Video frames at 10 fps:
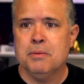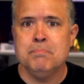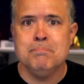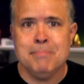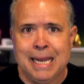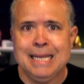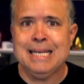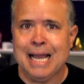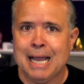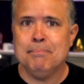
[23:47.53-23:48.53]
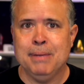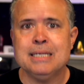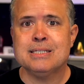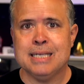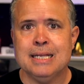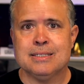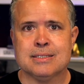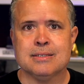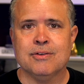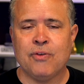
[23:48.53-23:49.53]
may not make
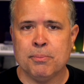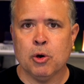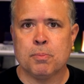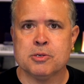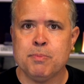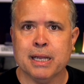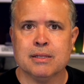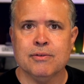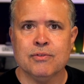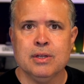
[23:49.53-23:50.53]
sense from your perspective.